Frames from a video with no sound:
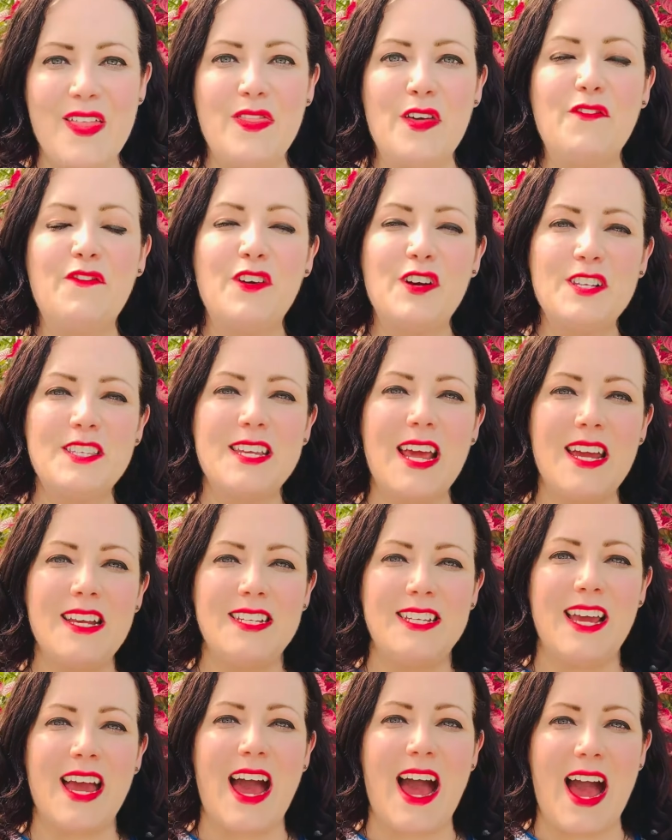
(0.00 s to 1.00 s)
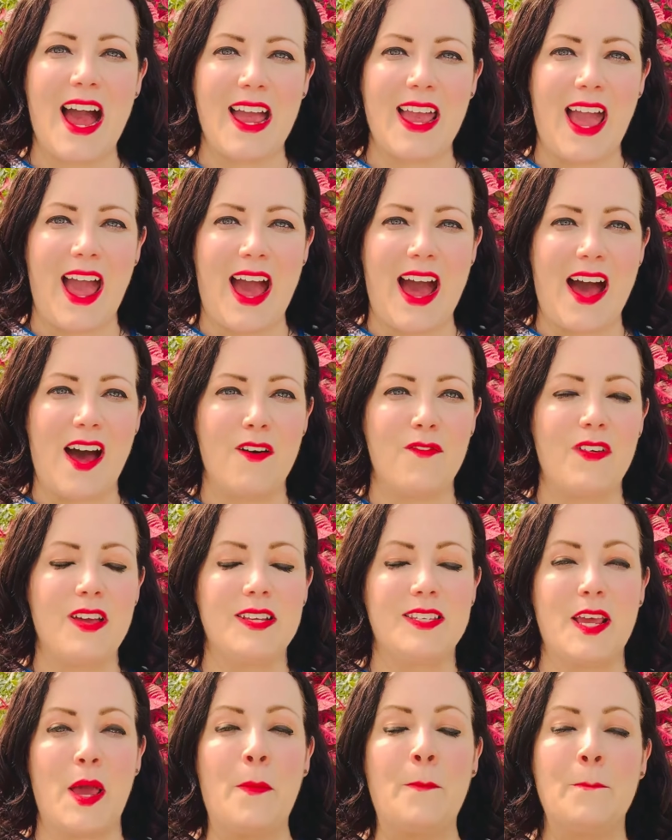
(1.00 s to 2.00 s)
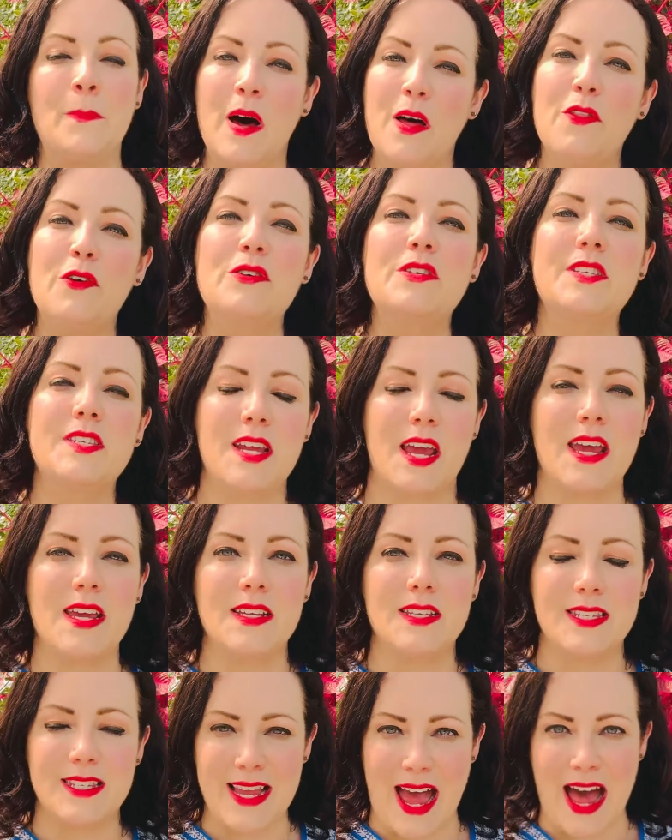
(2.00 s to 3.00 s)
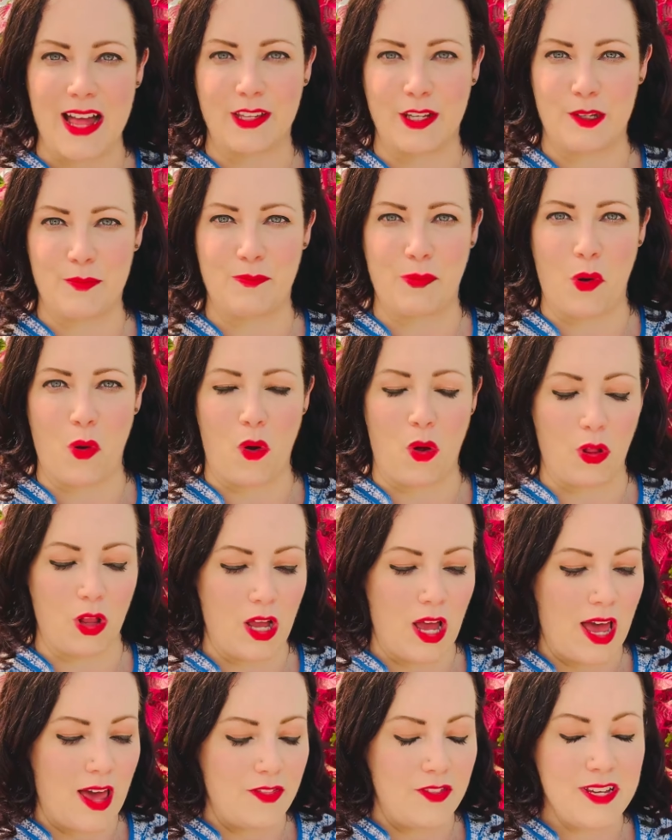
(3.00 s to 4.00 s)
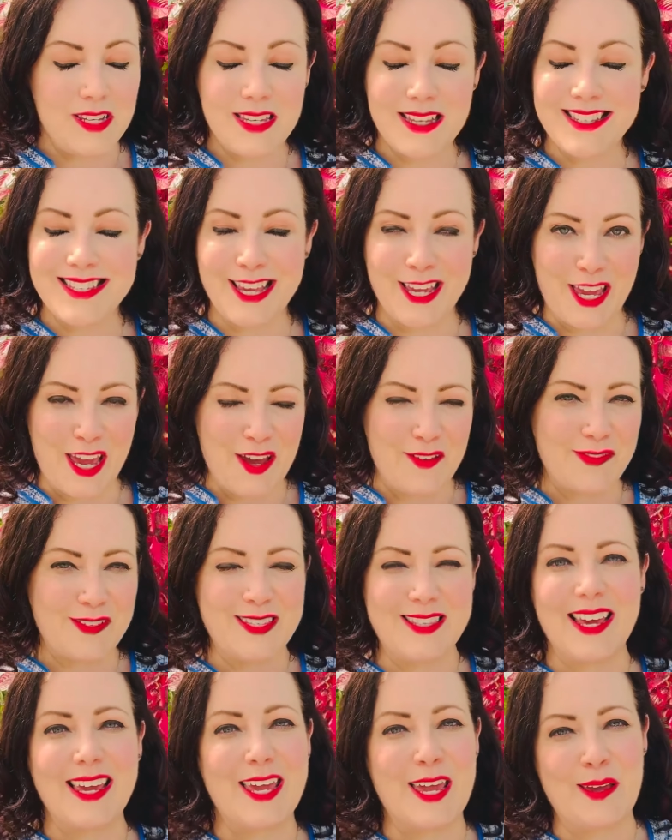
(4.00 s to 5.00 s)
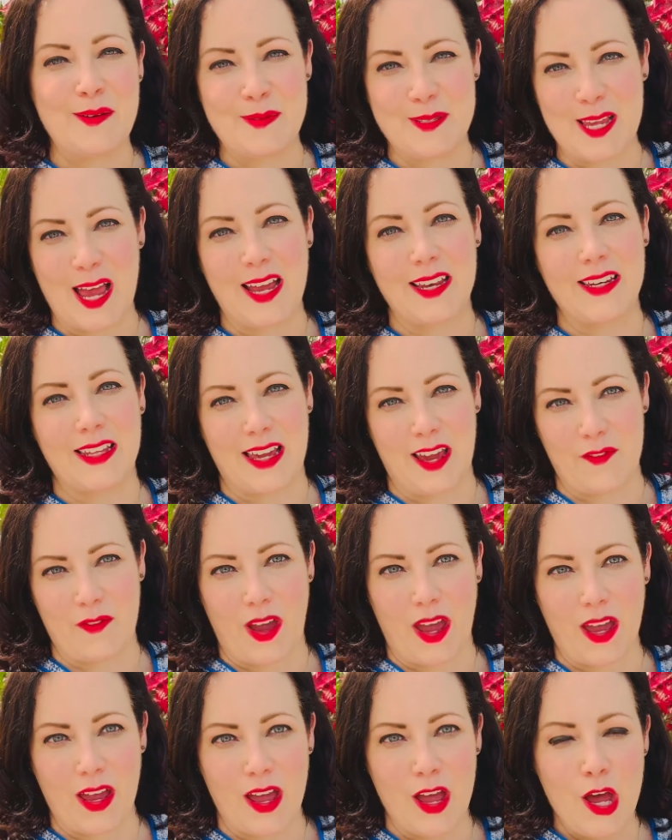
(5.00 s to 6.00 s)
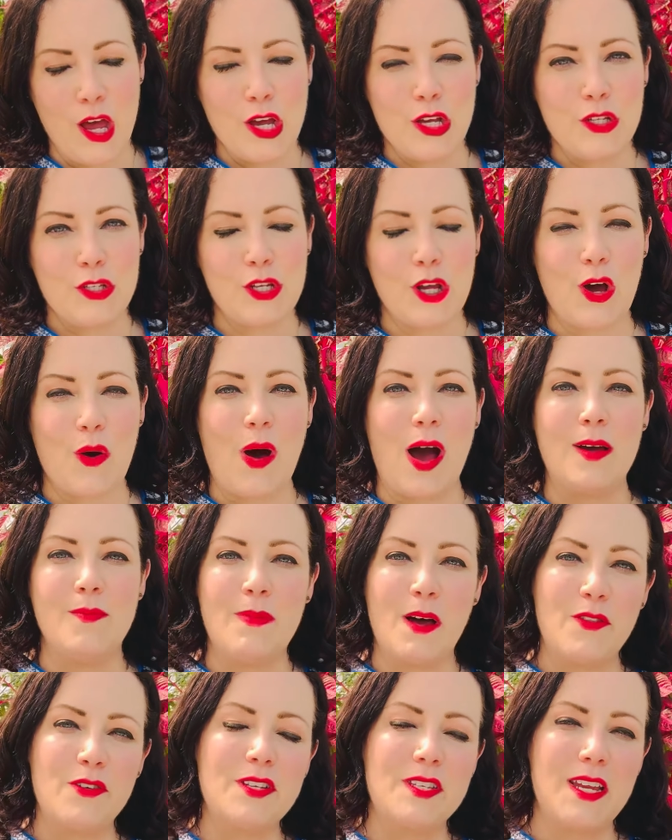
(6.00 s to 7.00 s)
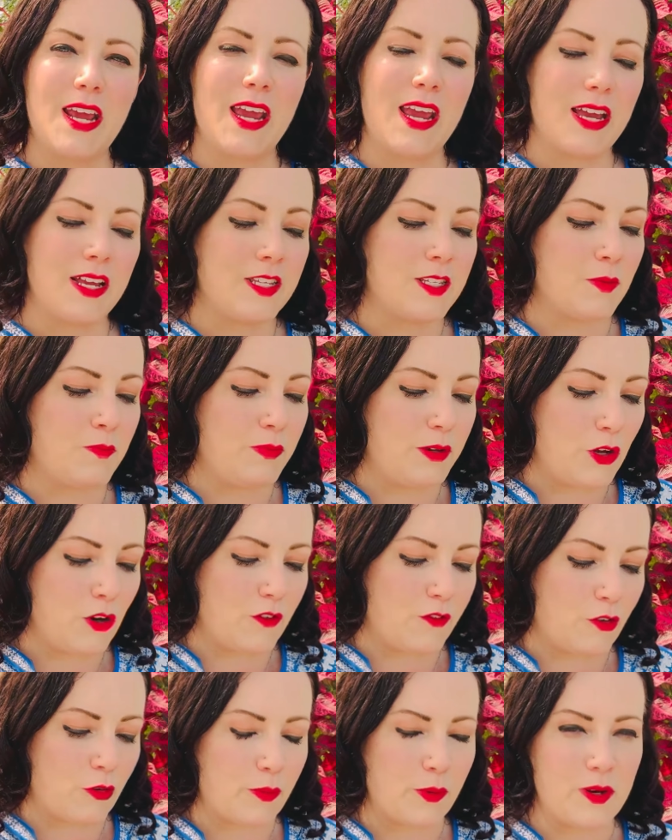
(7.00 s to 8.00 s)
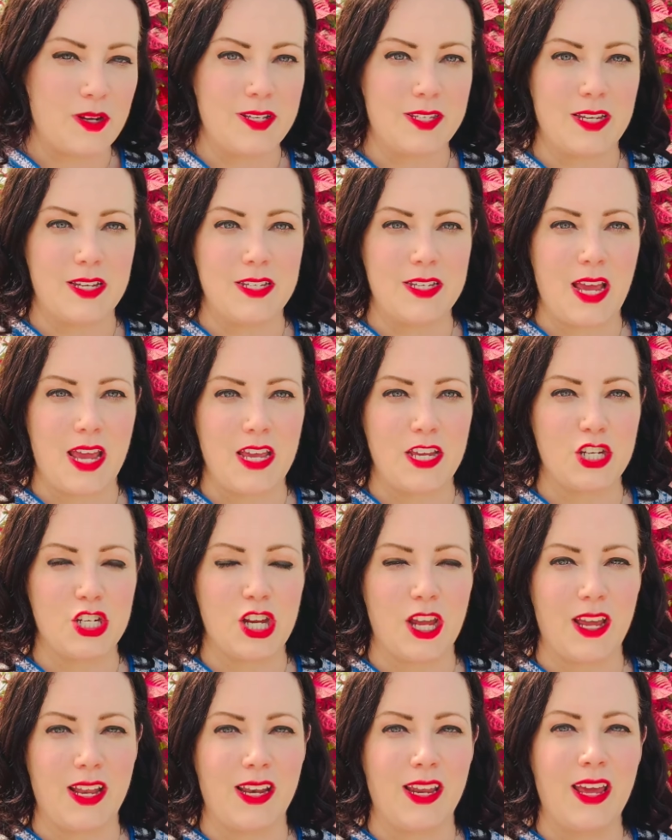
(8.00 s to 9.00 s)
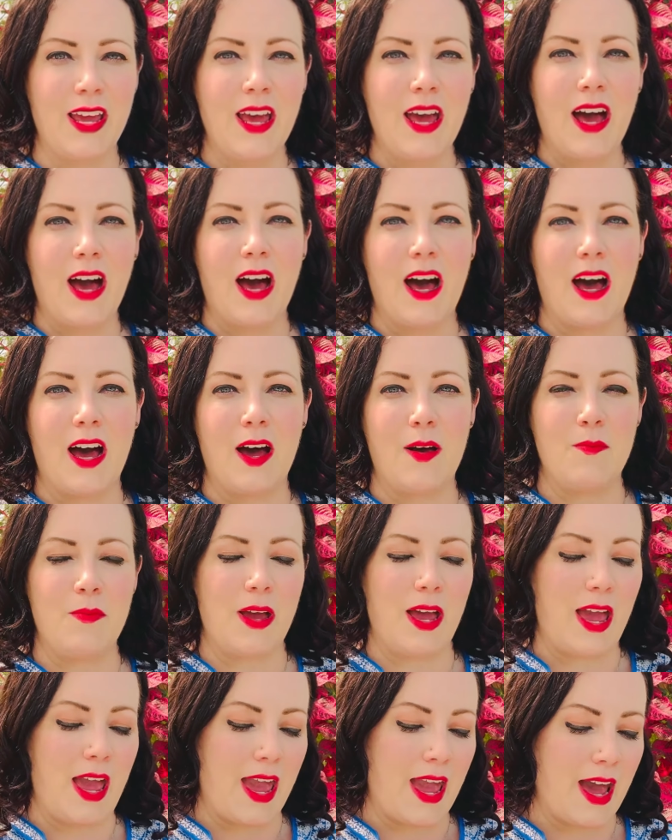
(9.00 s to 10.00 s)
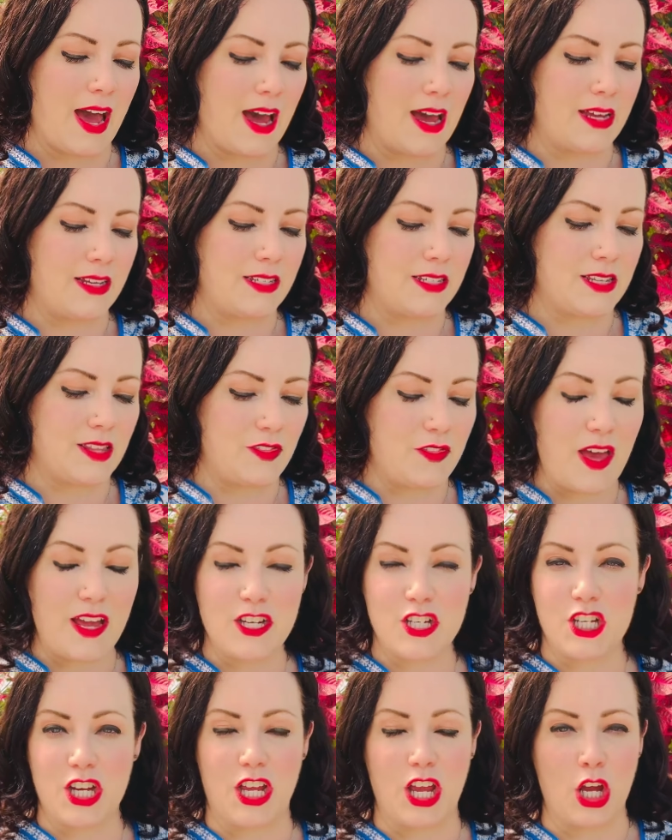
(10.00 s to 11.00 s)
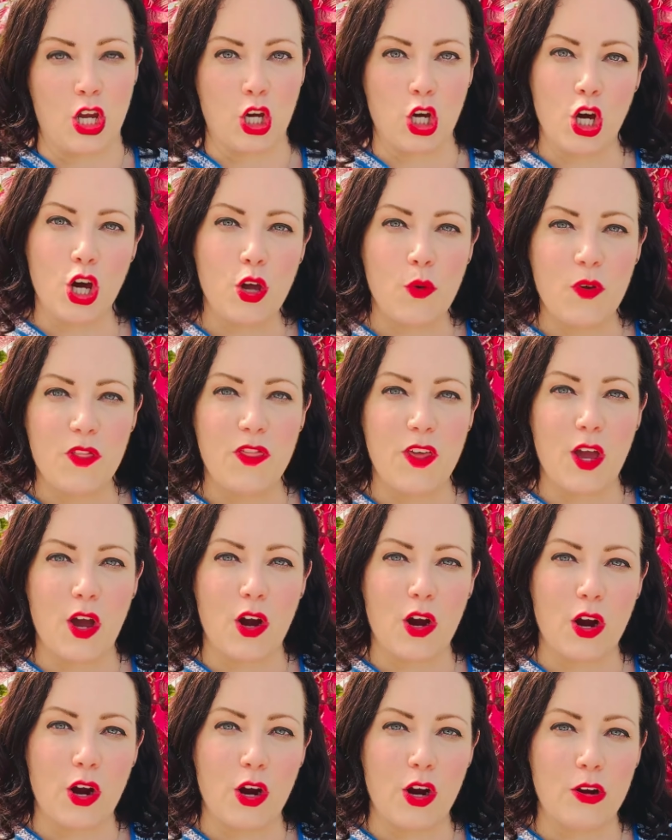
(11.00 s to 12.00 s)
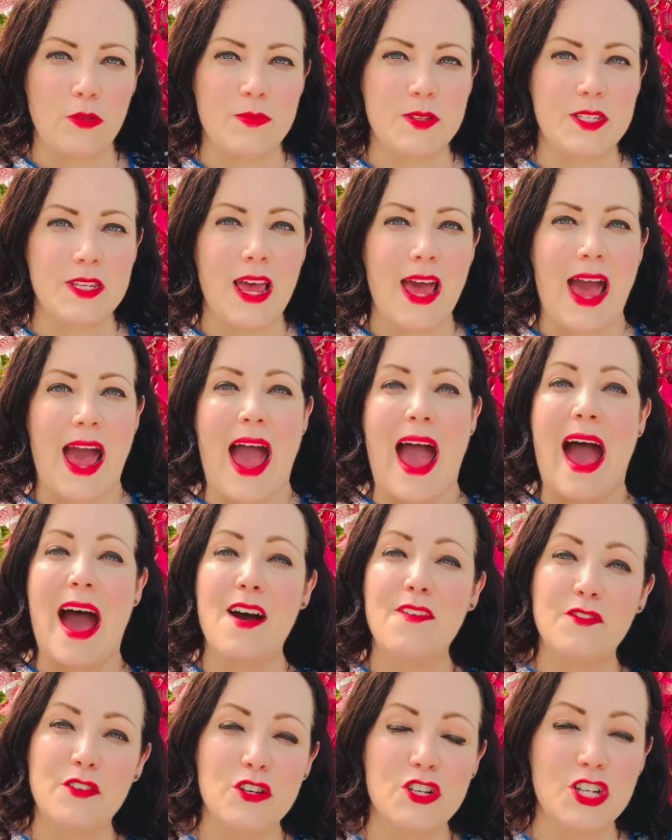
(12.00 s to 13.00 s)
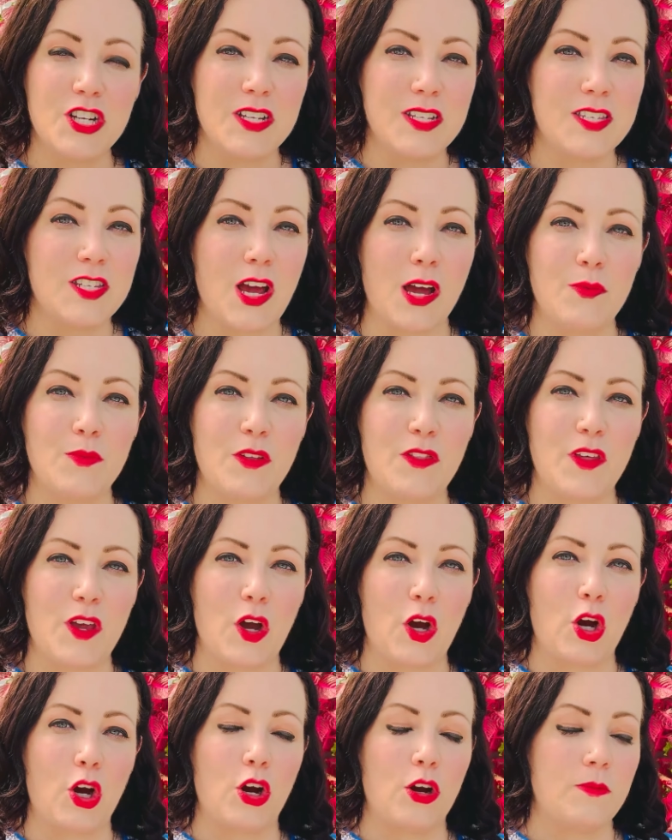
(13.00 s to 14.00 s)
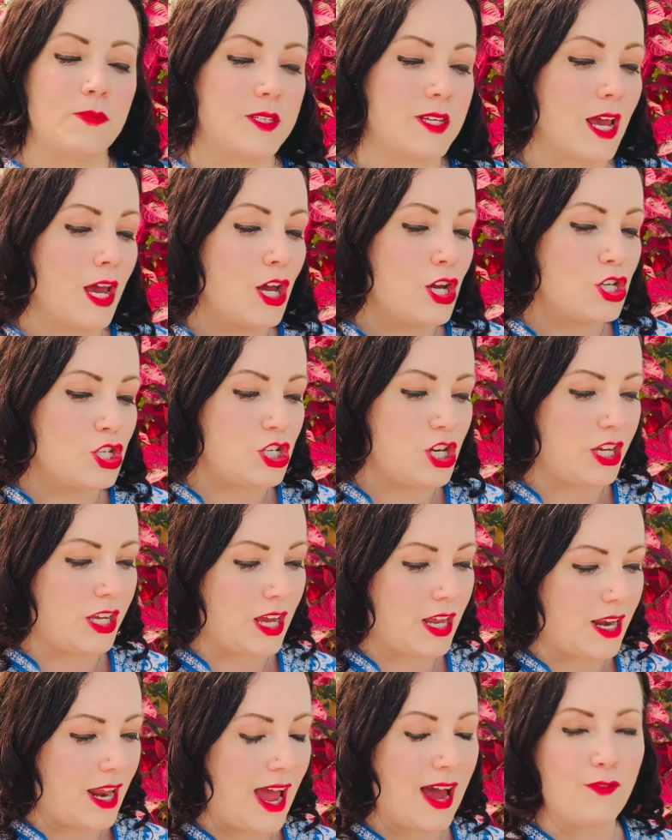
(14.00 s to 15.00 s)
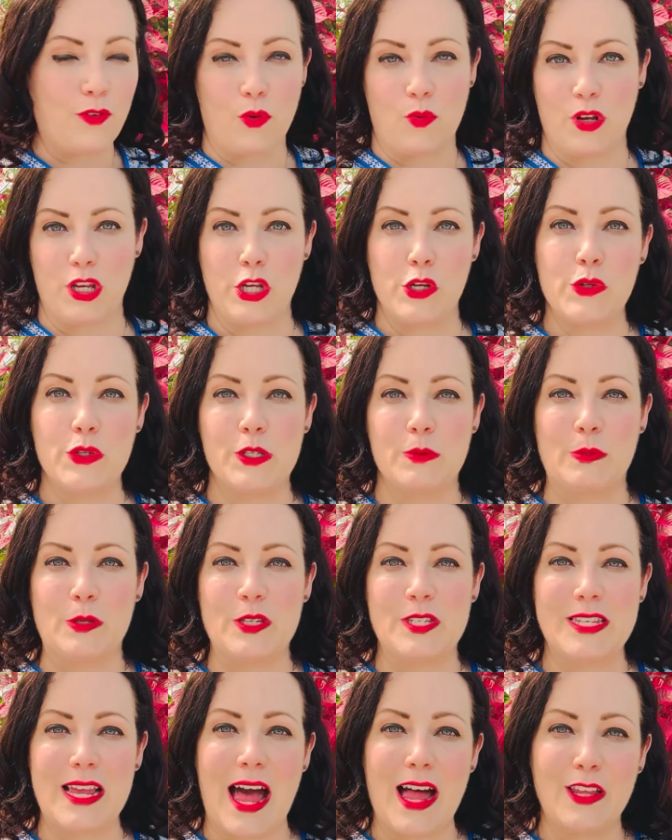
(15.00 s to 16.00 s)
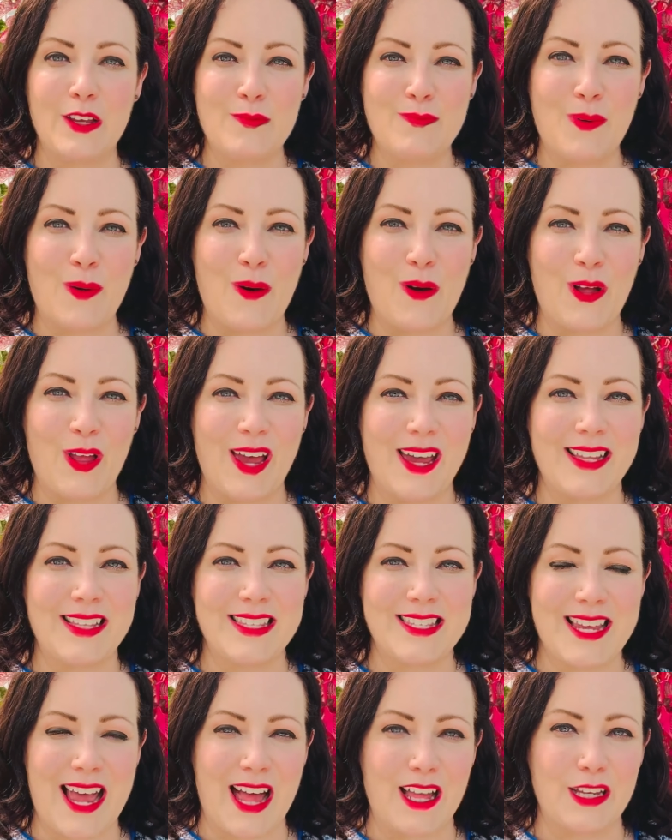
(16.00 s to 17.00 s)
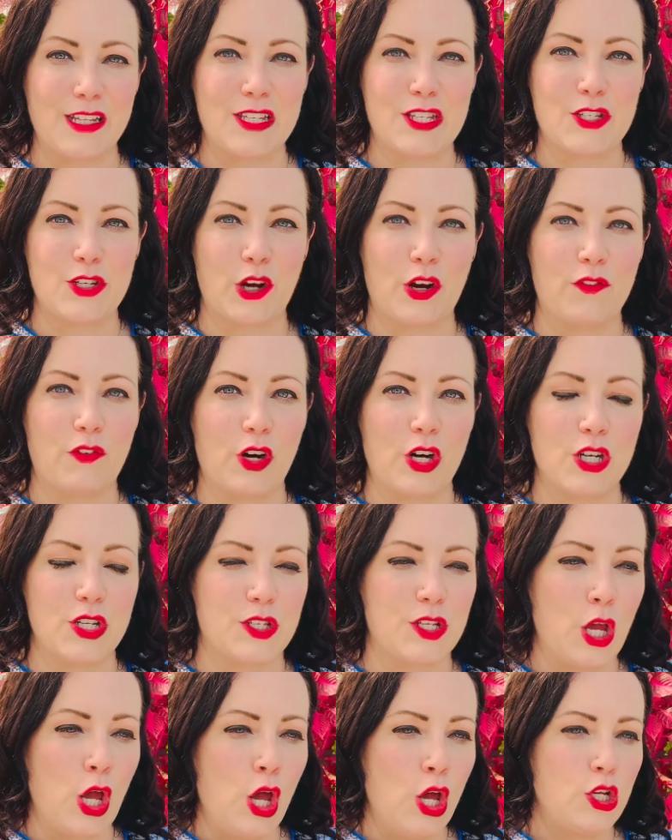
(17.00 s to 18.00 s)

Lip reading: The first idea I have is a Mother's Day salad bowl. This is the gift that keeps on giving. So on Mother's Day, it's a beautiful presentation, and then she can cook with the herbs. After she's done with the herbs, she can have a reusable salad bowl and salad servers.